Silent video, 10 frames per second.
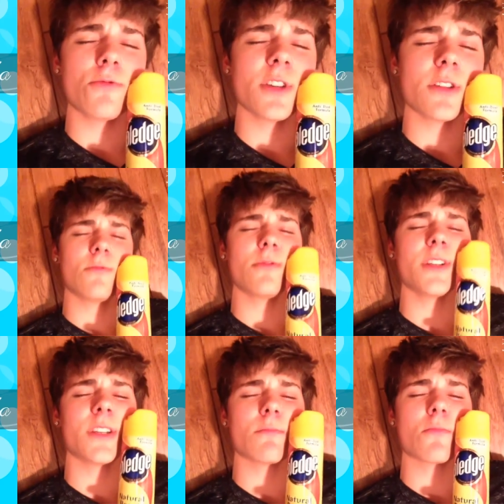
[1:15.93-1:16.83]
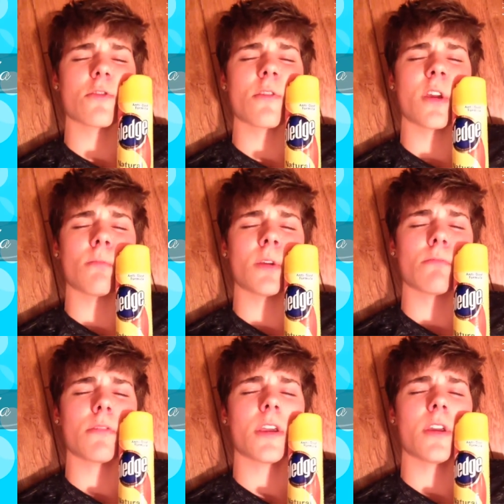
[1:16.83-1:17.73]
we, we need more
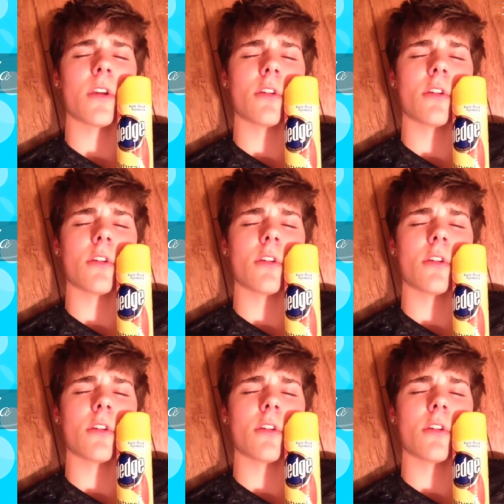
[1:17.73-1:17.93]
lemon, please.